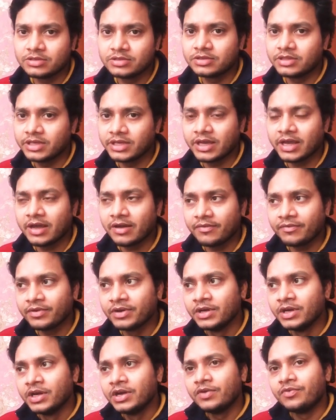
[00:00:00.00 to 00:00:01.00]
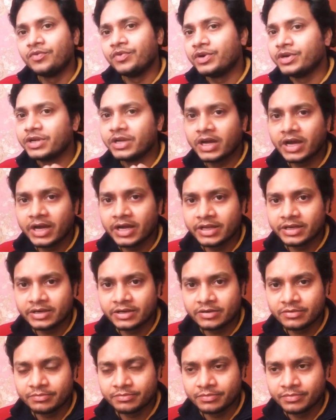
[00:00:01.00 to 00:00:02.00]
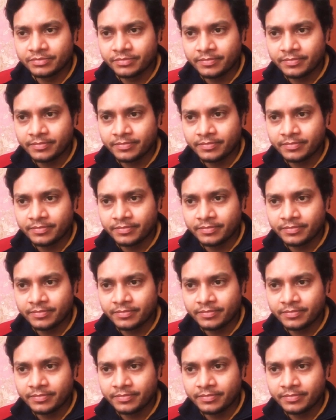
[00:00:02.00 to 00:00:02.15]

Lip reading: They have very high income,